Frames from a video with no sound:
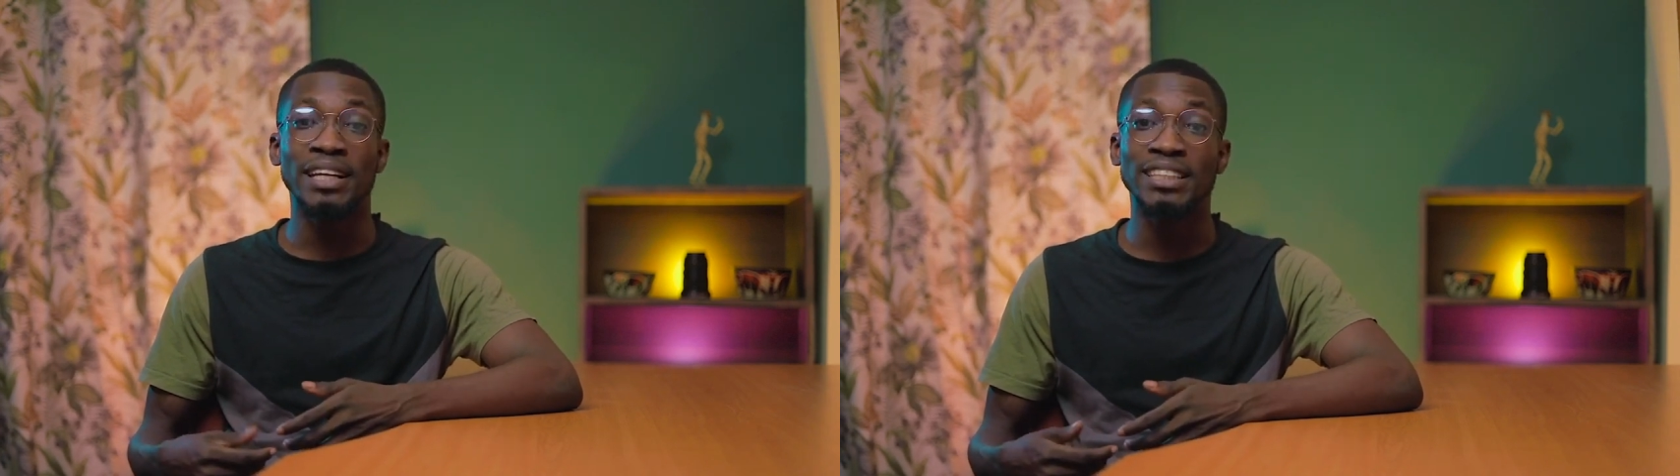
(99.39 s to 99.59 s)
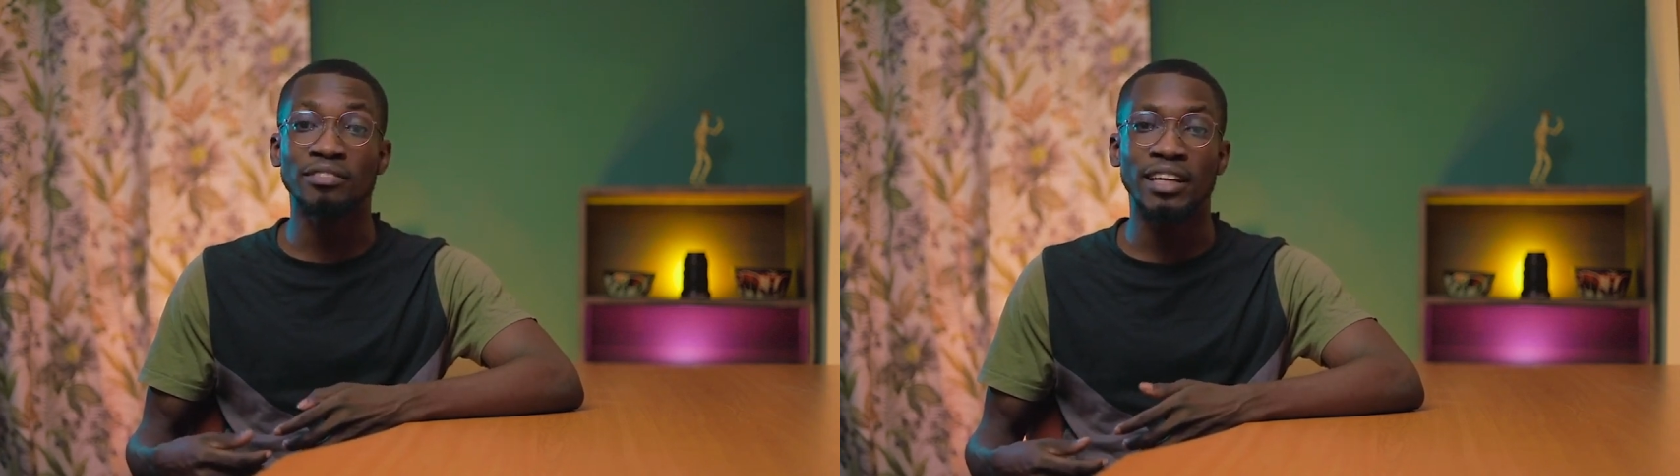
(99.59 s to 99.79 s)

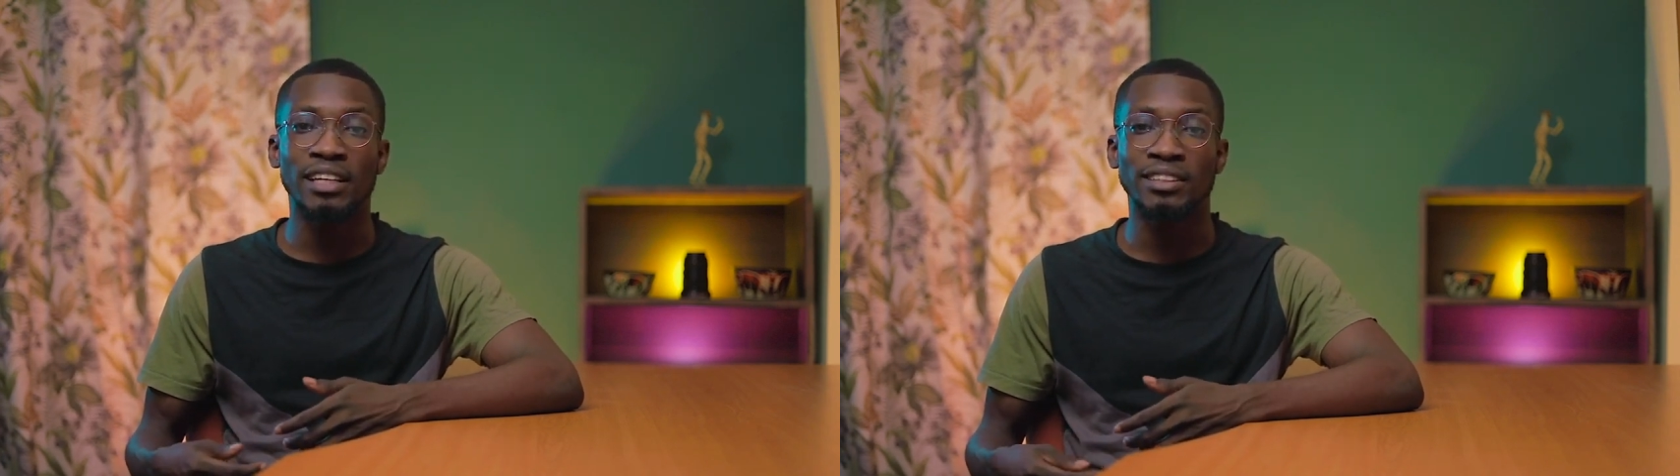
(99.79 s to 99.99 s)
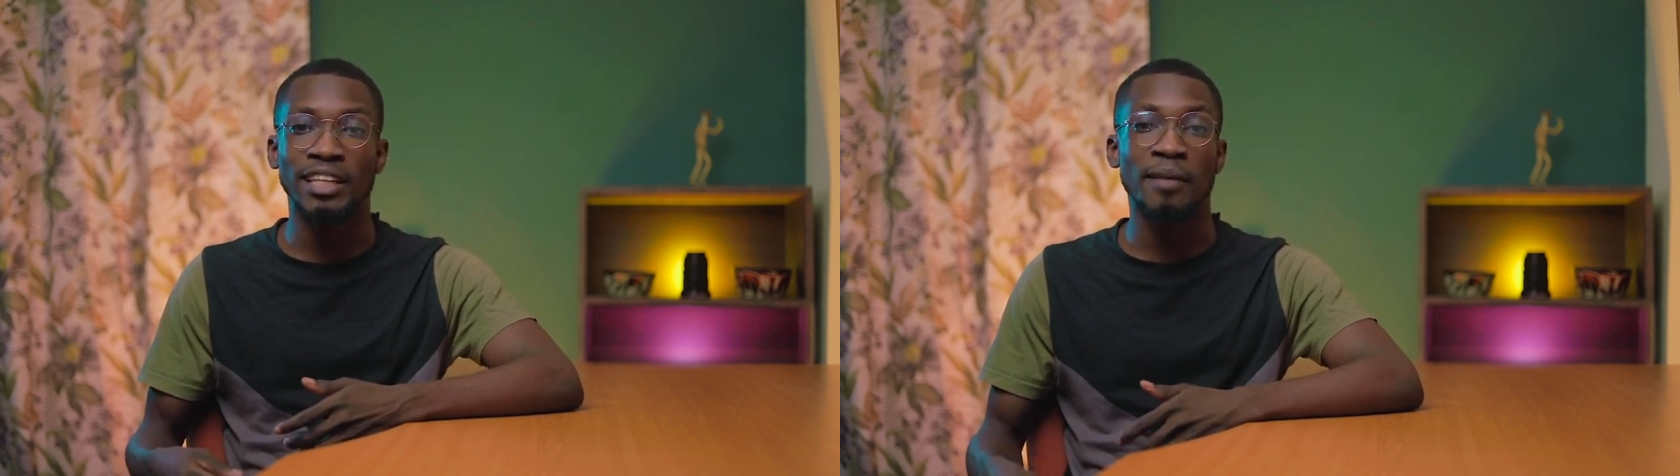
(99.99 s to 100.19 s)
native
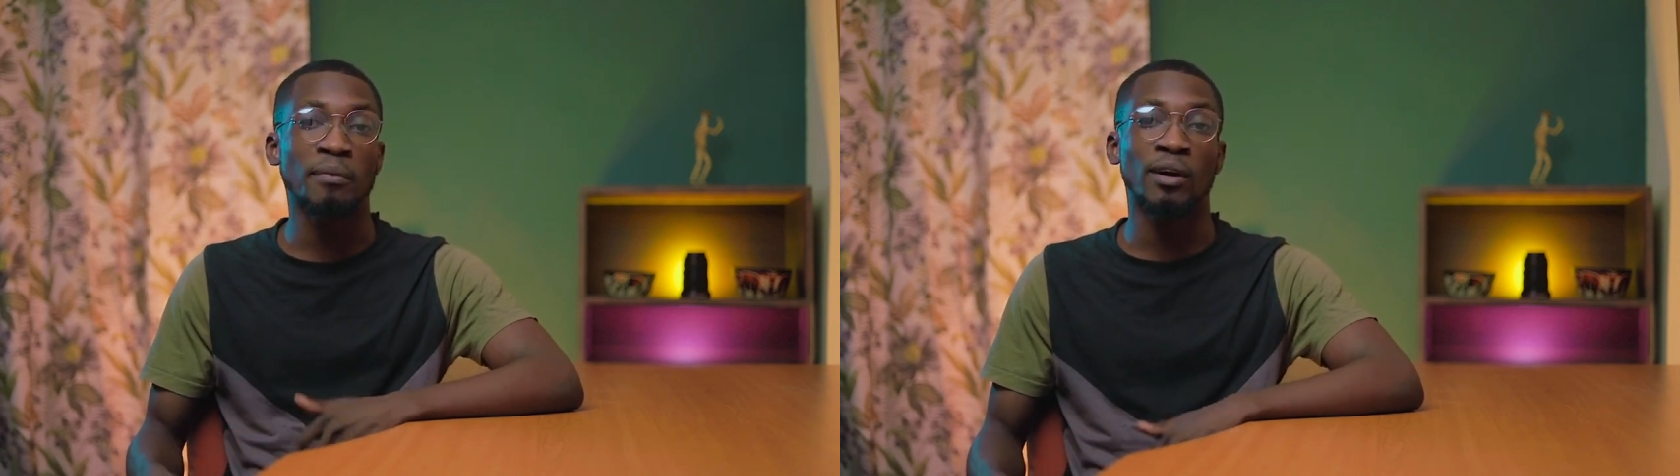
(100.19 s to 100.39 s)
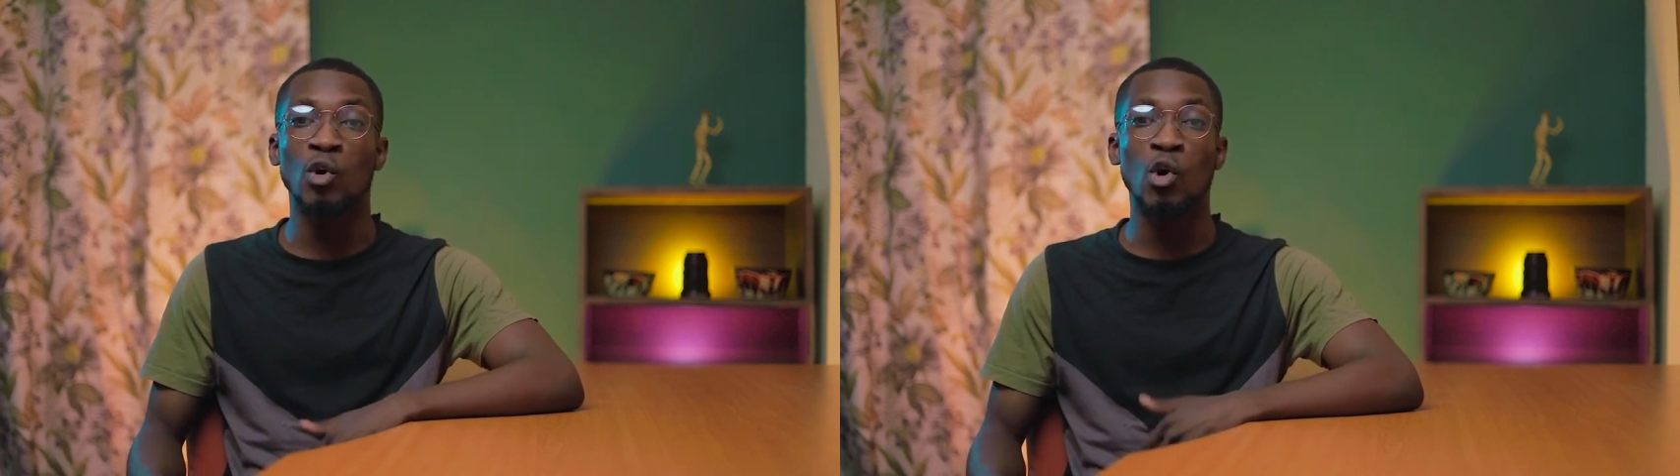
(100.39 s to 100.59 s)
editing
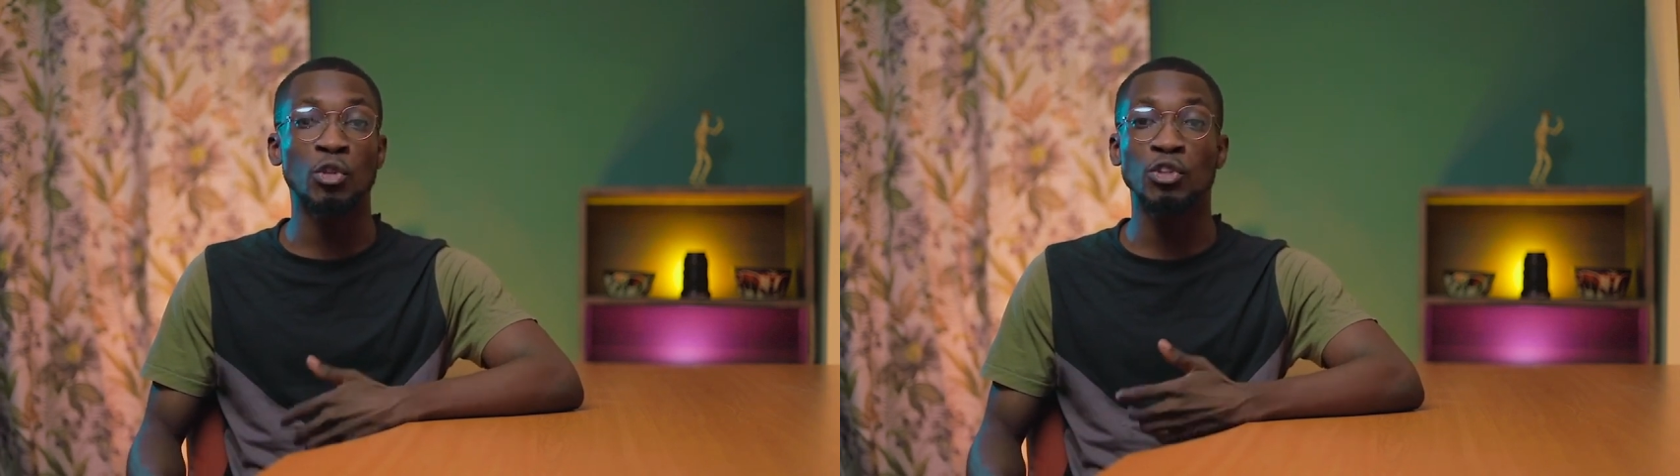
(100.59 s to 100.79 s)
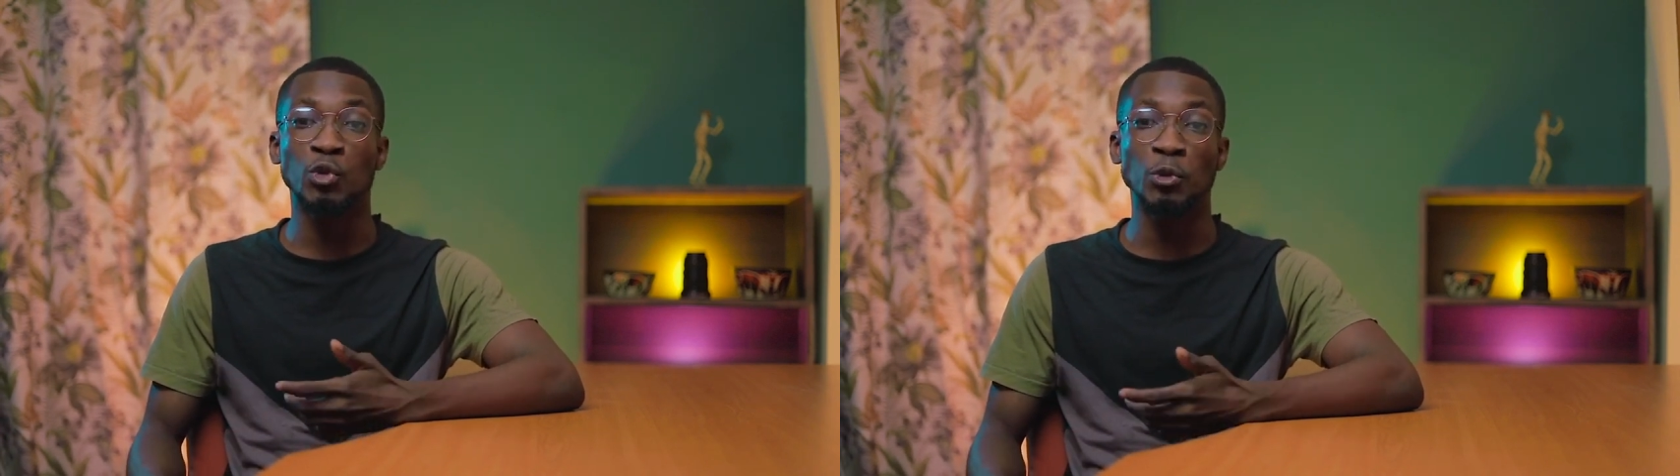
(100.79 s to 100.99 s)
app are
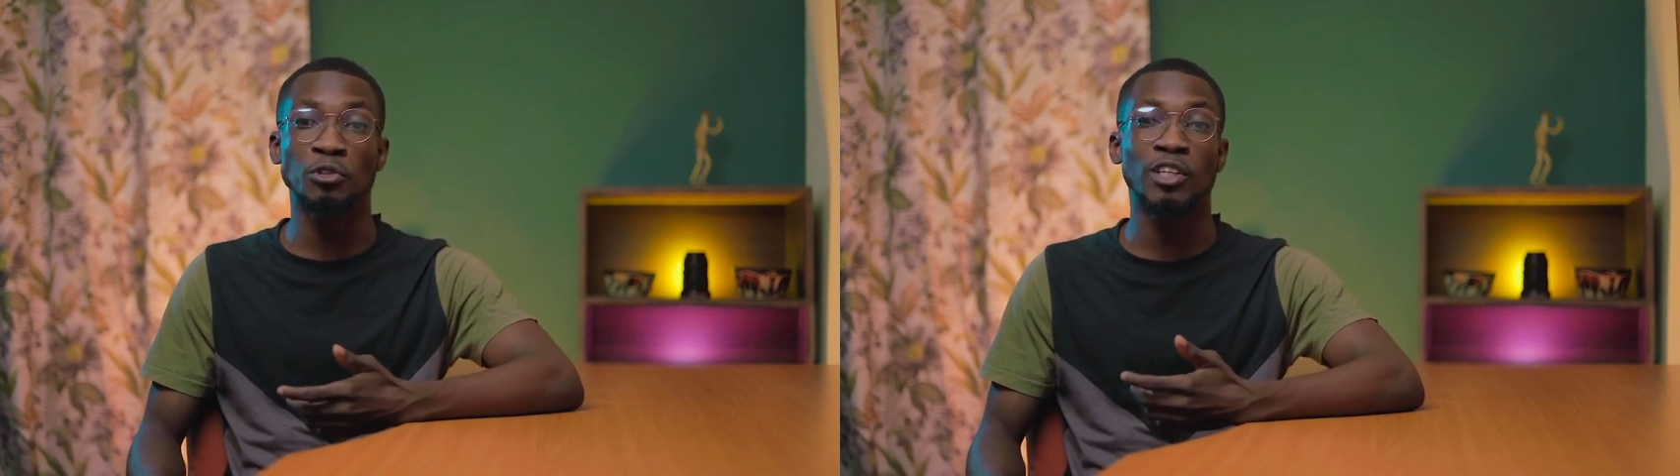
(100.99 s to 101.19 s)
all tools